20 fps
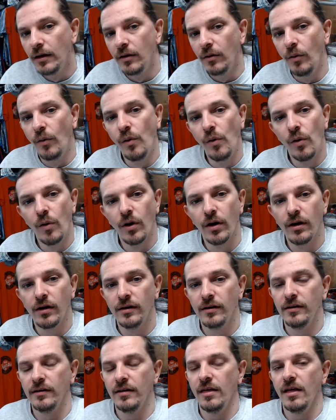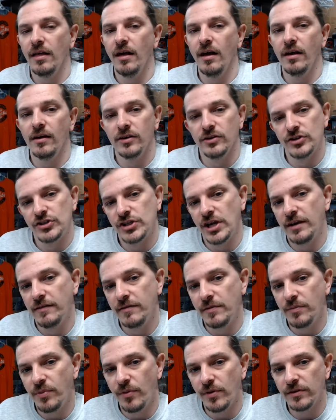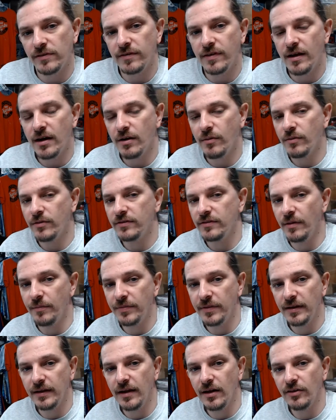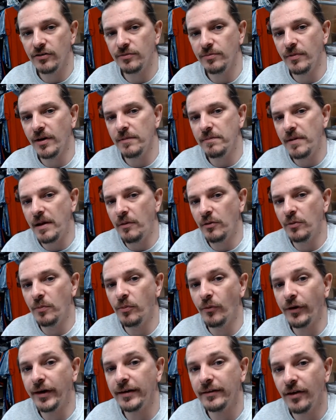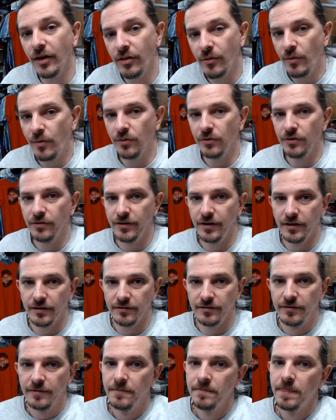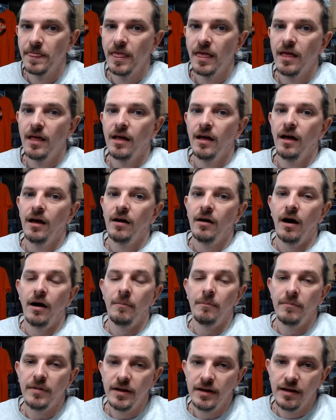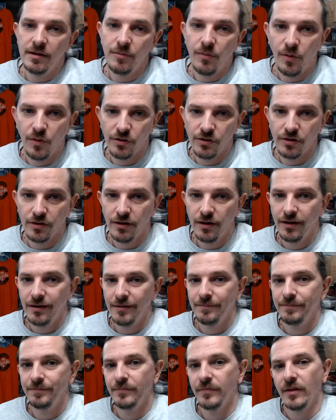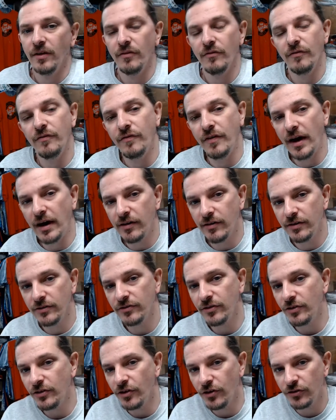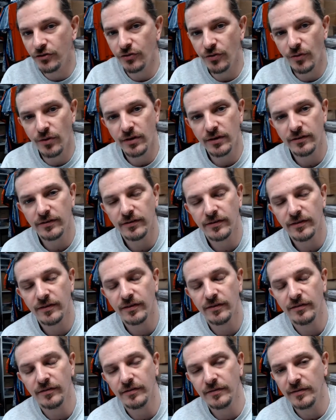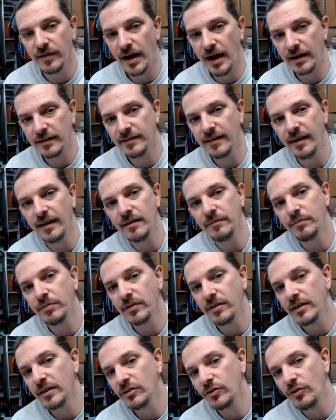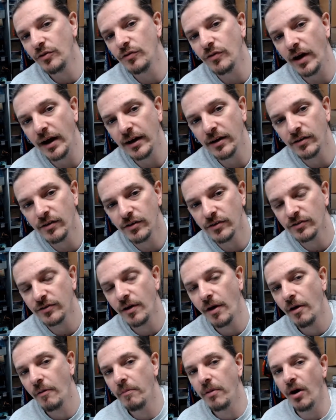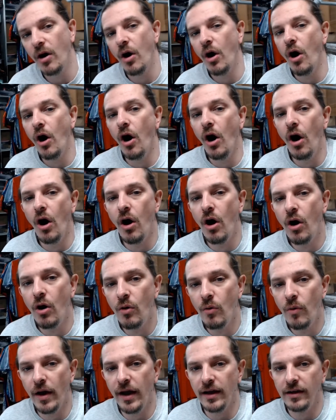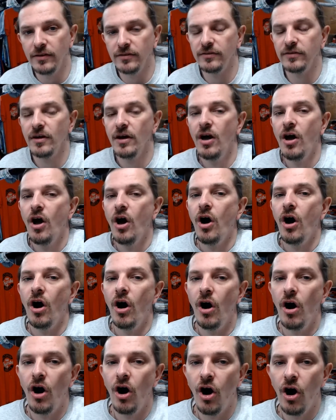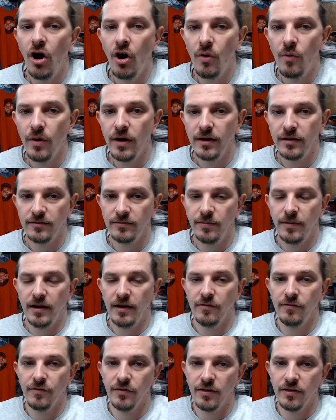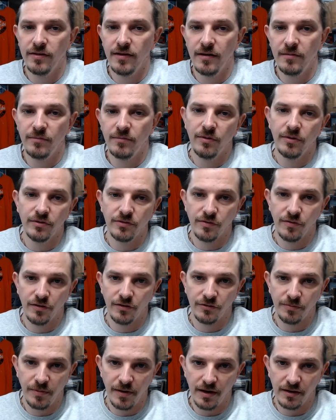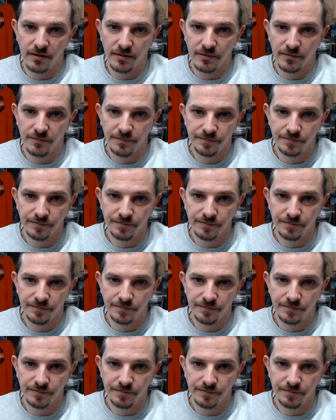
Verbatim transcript: Or shaving points there with something else might be able to bring another order dice. A medium order, veterans are your choice. I typically do regulars, but always, always pay for the 10 points for a spotter.